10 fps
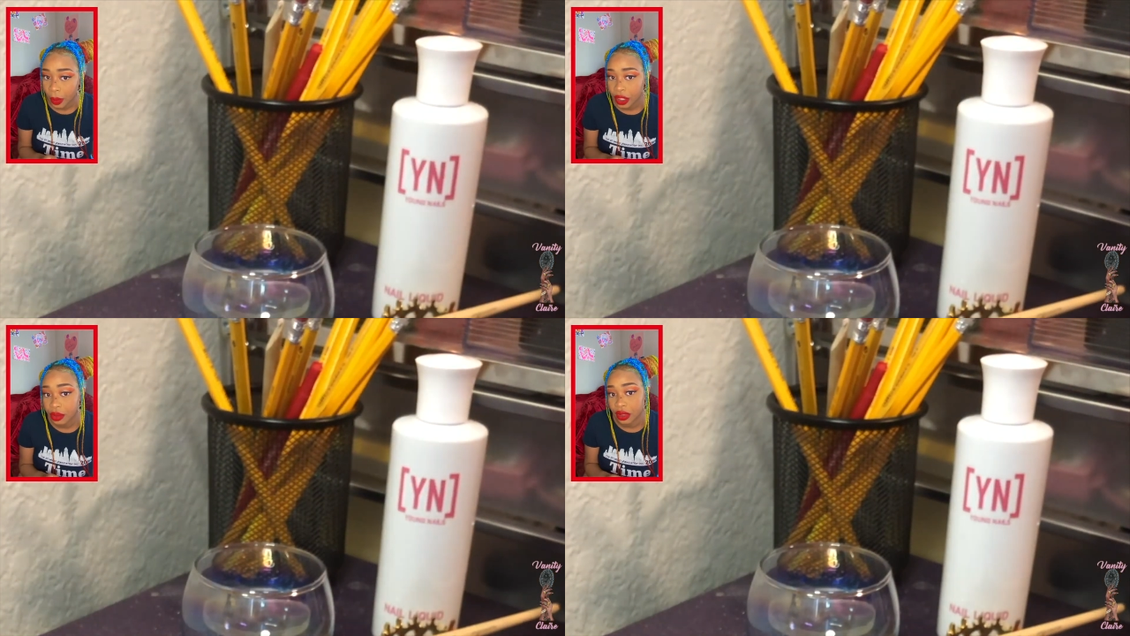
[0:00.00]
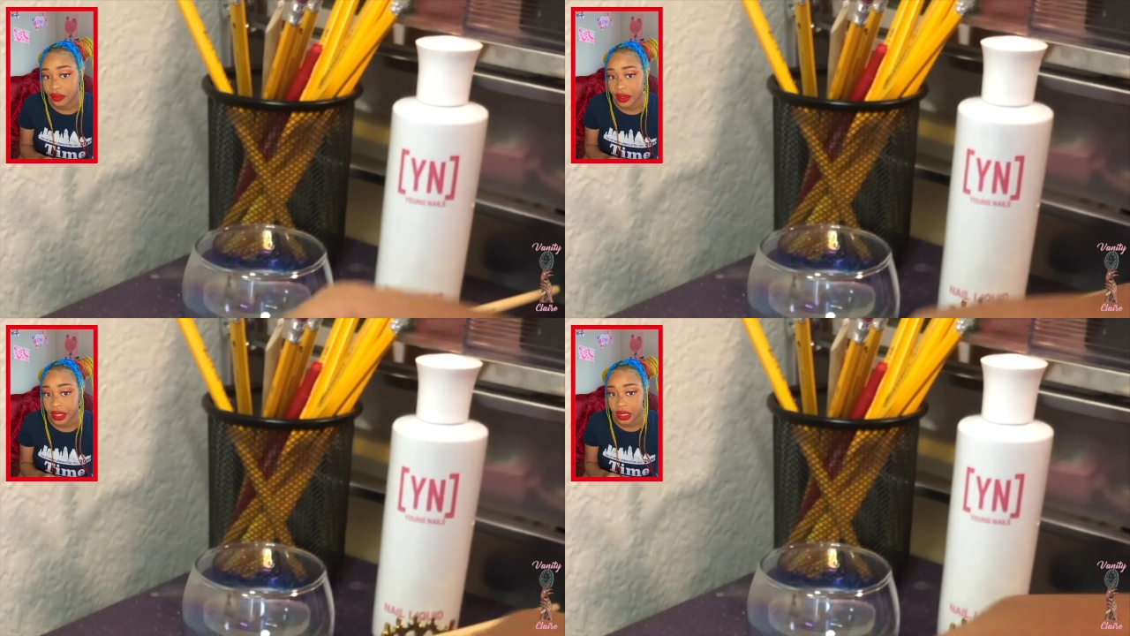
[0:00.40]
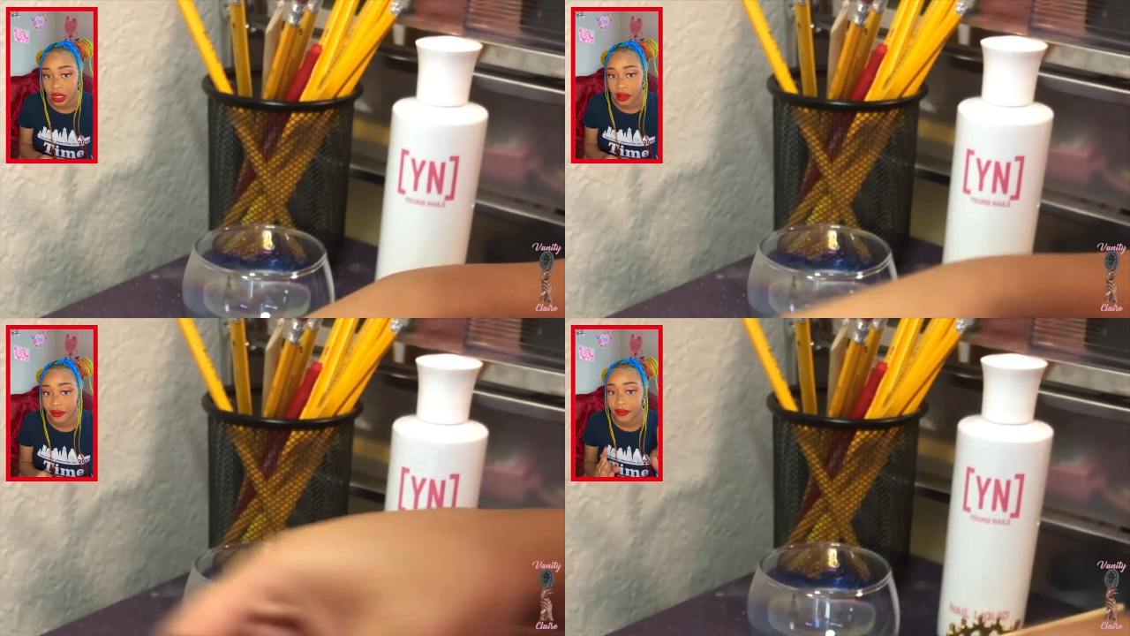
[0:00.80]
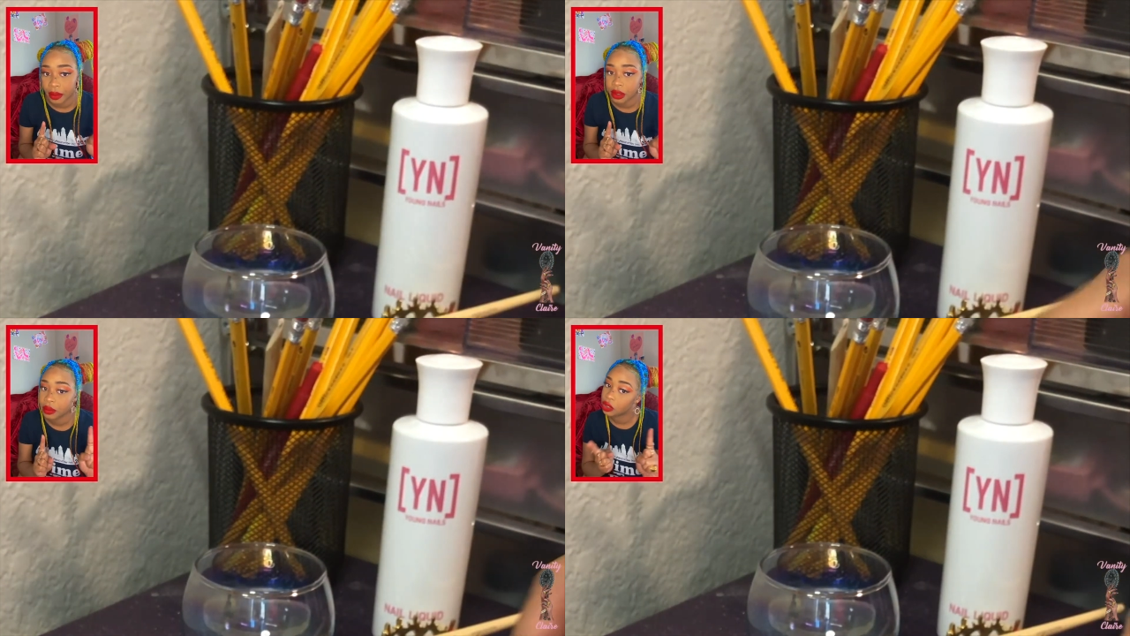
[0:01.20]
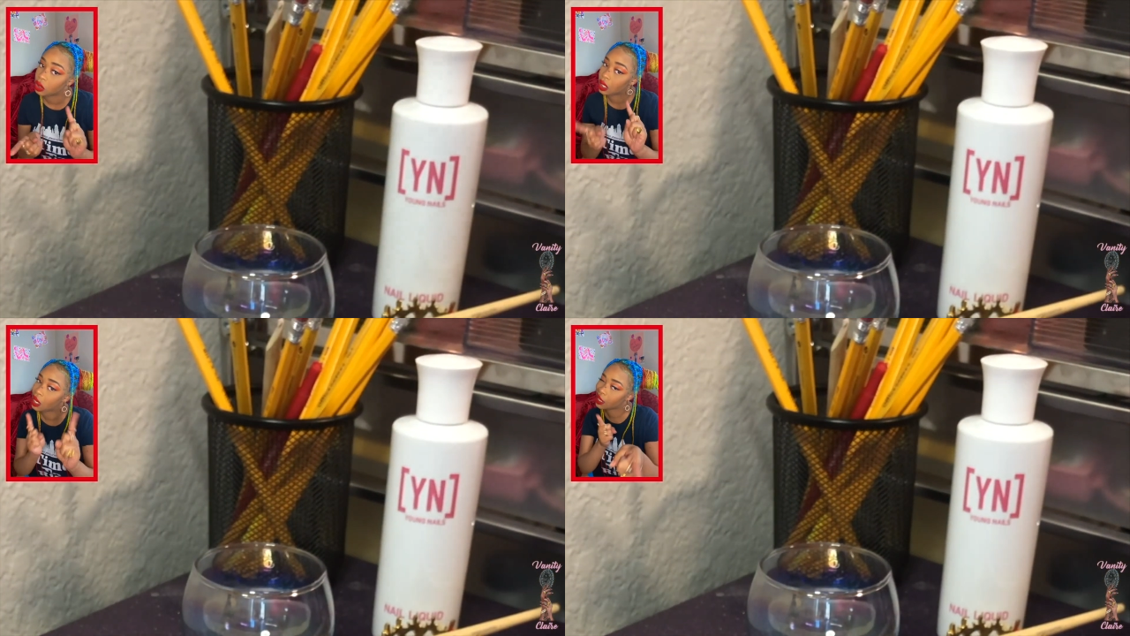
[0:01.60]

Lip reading: watched previously, Femi Beauty,